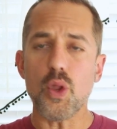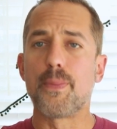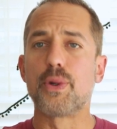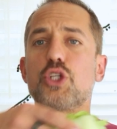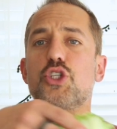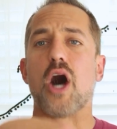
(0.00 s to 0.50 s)

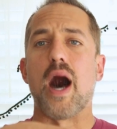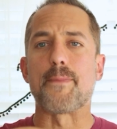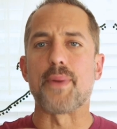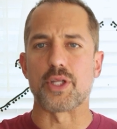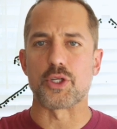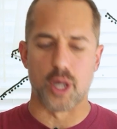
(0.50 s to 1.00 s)
Put a top
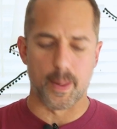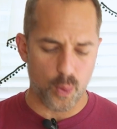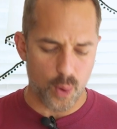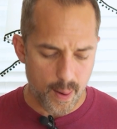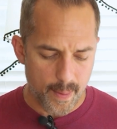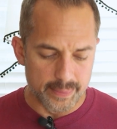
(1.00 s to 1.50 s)
on the
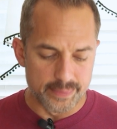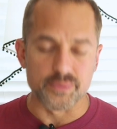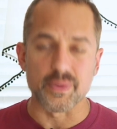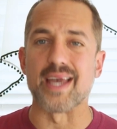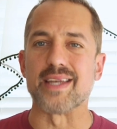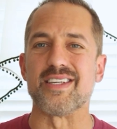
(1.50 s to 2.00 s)
Tupperware
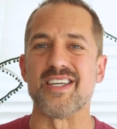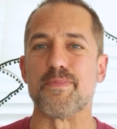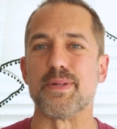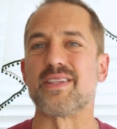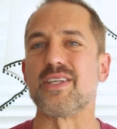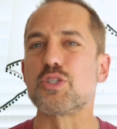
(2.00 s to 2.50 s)
and keep
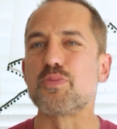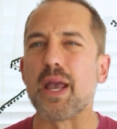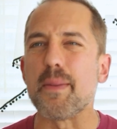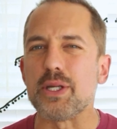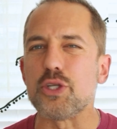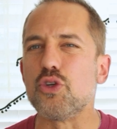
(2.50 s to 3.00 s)
it. This
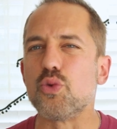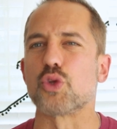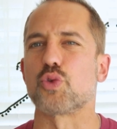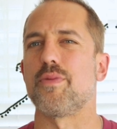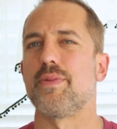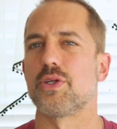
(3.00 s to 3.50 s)
might be 2 or
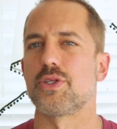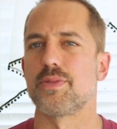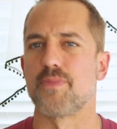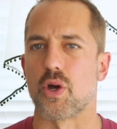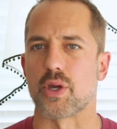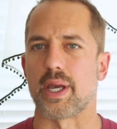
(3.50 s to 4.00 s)
3 meals,
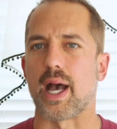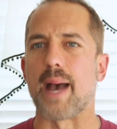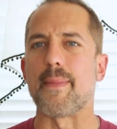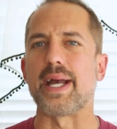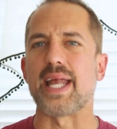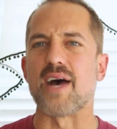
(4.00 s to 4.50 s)
okay? I
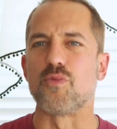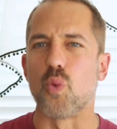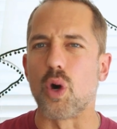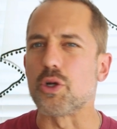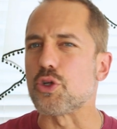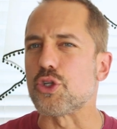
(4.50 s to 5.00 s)
might have
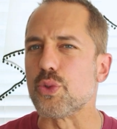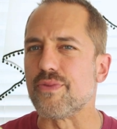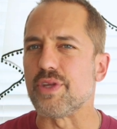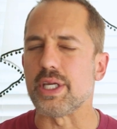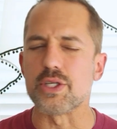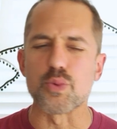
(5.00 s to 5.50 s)
1 or 2 of
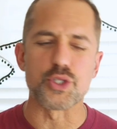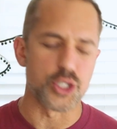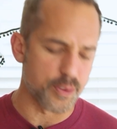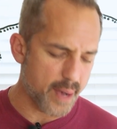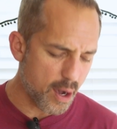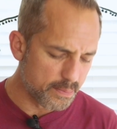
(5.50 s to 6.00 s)
these, which
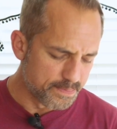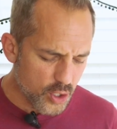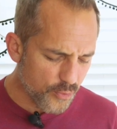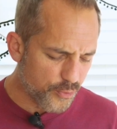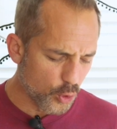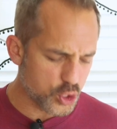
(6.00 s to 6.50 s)
is about,
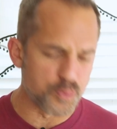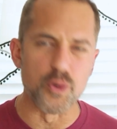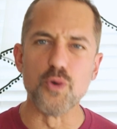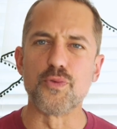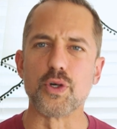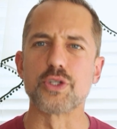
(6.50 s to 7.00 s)
4
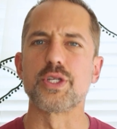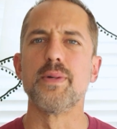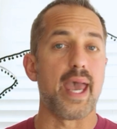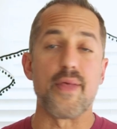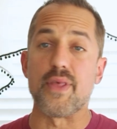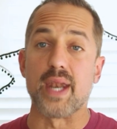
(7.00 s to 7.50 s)
spoonfuls,
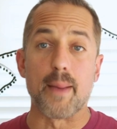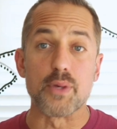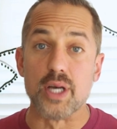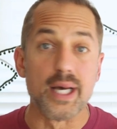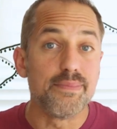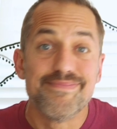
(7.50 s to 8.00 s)
and then I'm
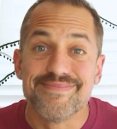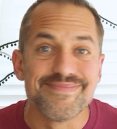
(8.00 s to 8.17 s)
good.